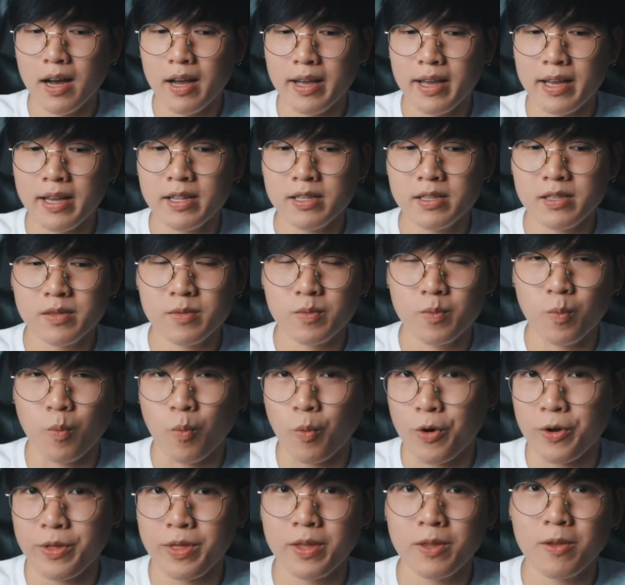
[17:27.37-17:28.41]
It's
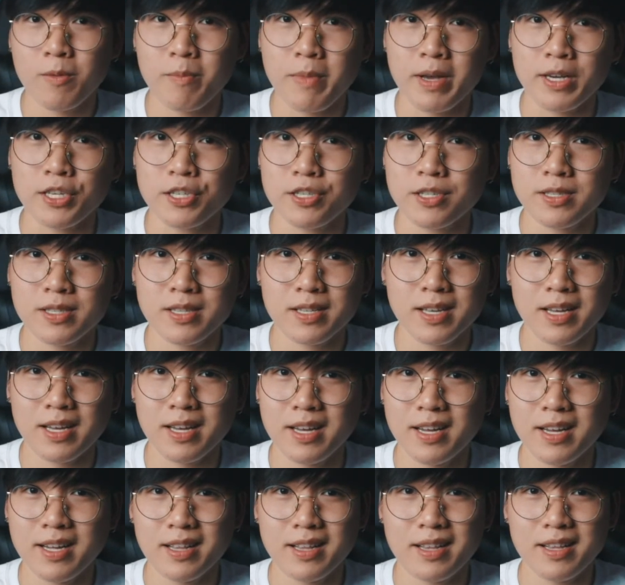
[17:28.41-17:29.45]
worthy to mention
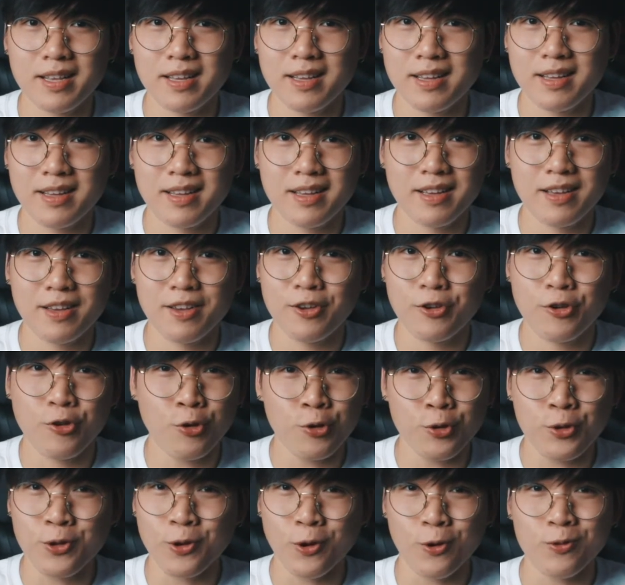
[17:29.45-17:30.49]
that
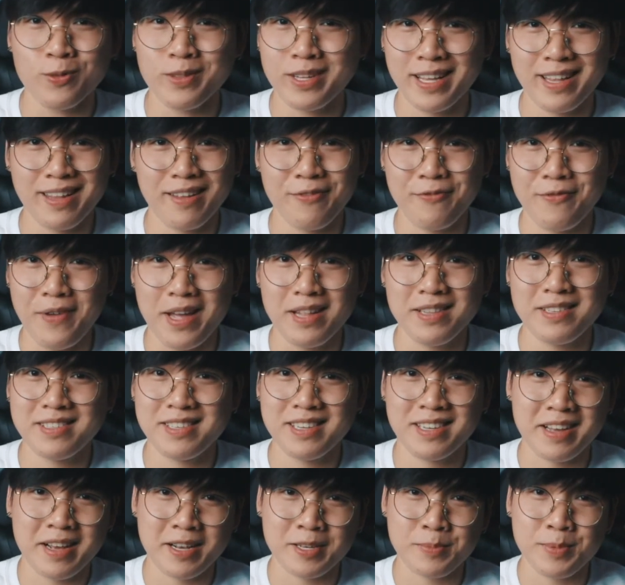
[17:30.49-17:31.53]
you don't need a
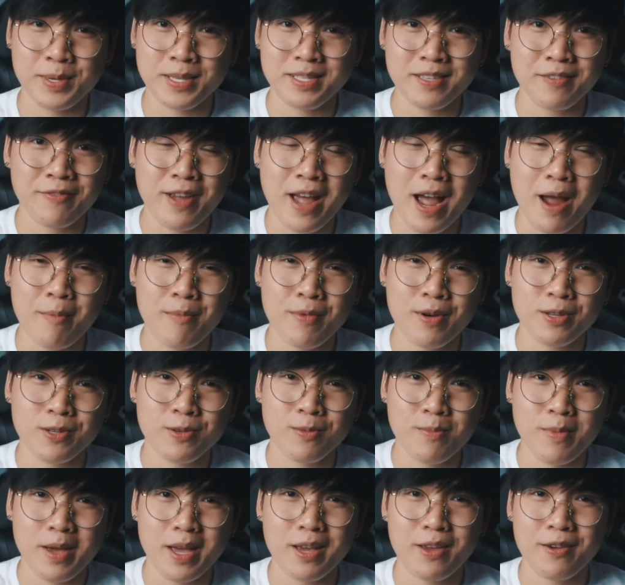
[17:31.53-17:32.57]
fancy and expensive camera
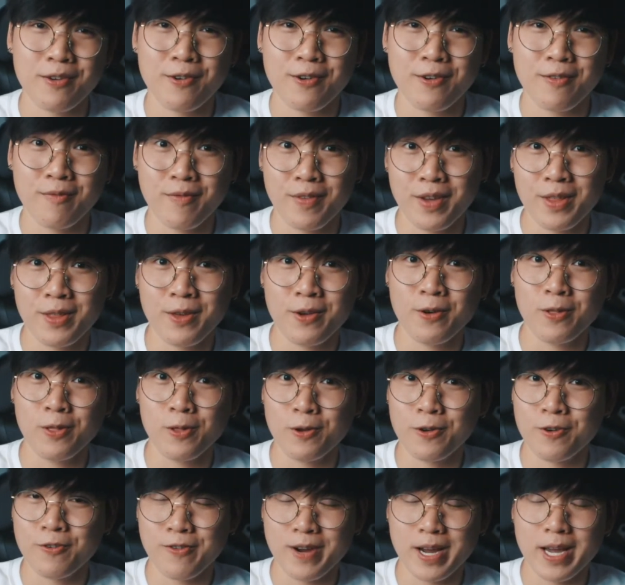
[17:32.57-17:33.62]
to make your video
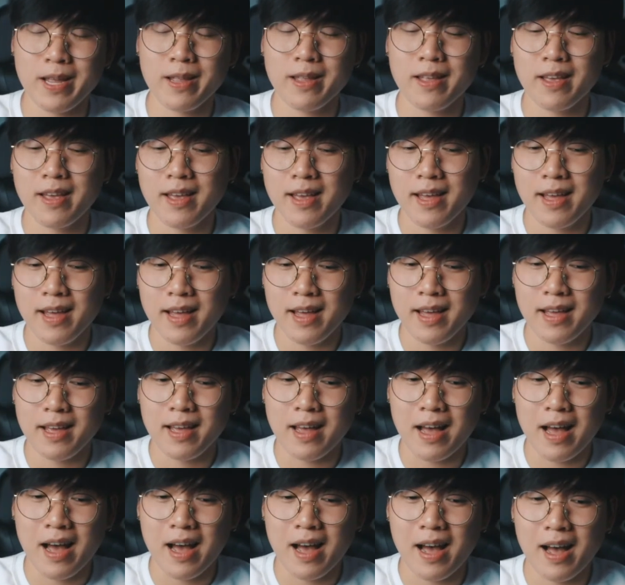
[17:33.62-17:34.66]
look great.
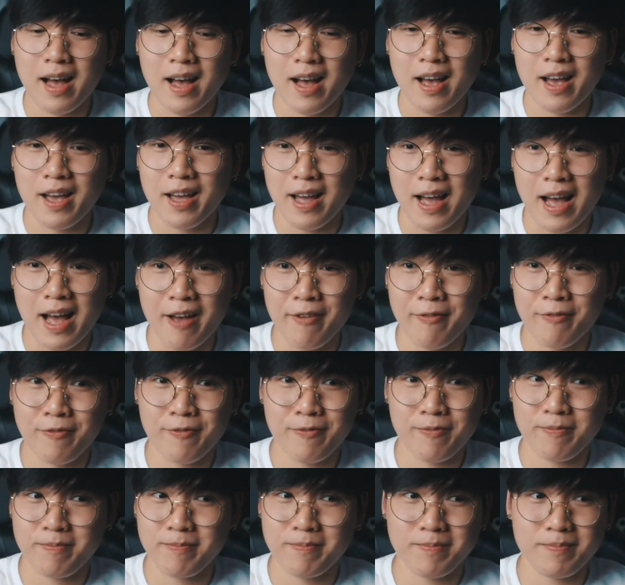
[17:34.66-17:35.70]
I've
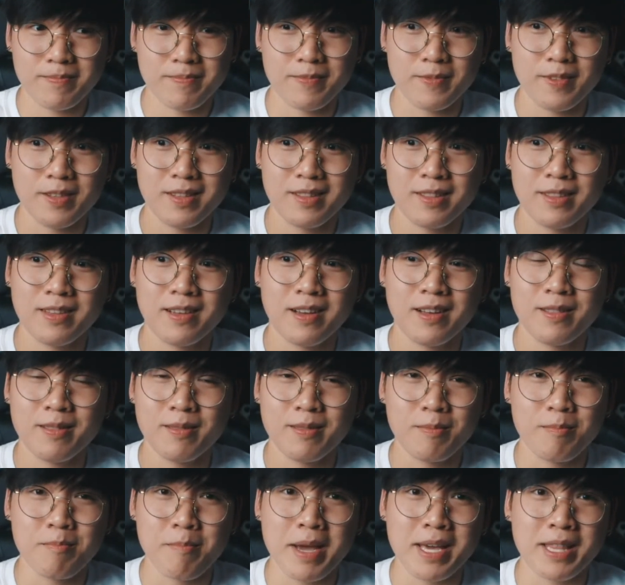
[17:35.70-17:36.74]

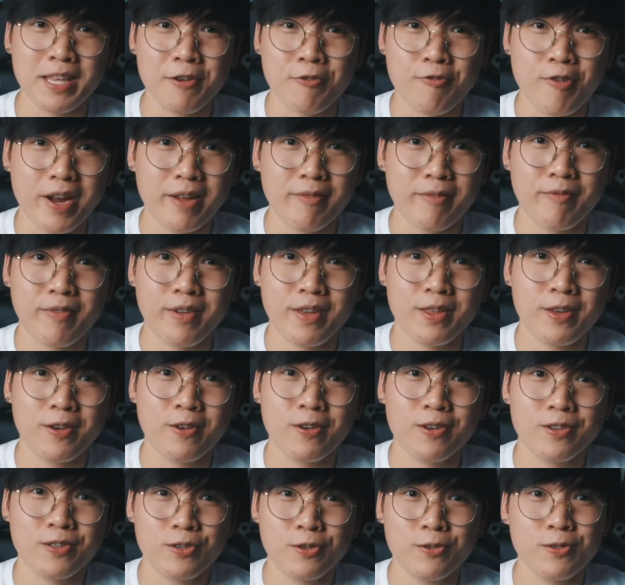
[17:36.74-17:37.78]
done many great
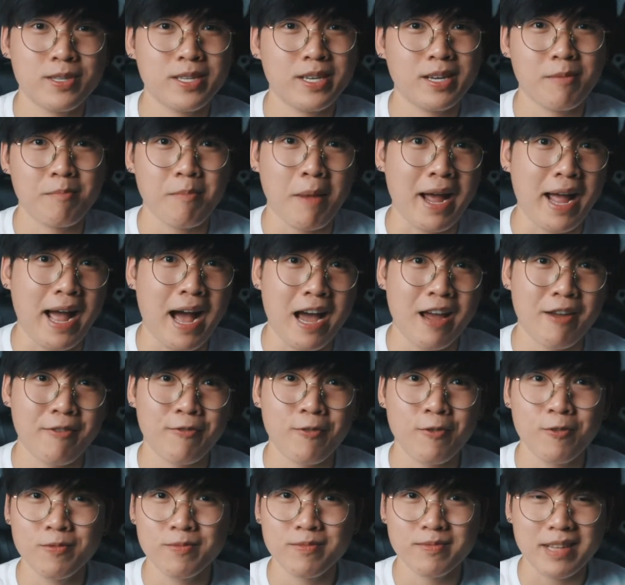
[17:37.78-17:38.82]
videos using my
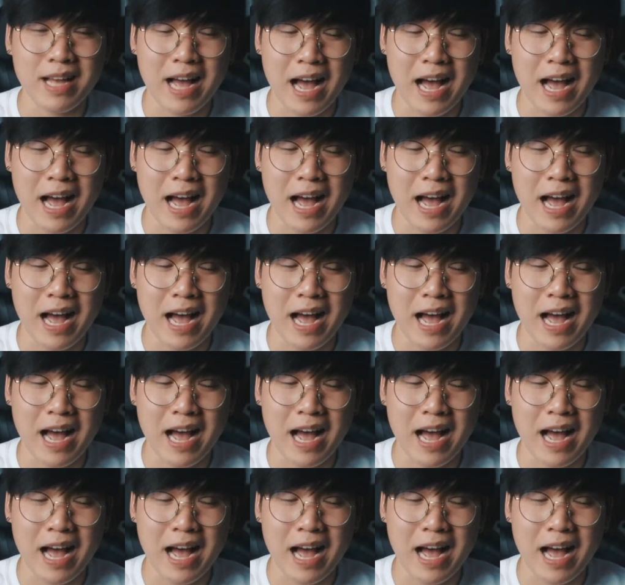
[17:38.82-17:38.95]
iPhone.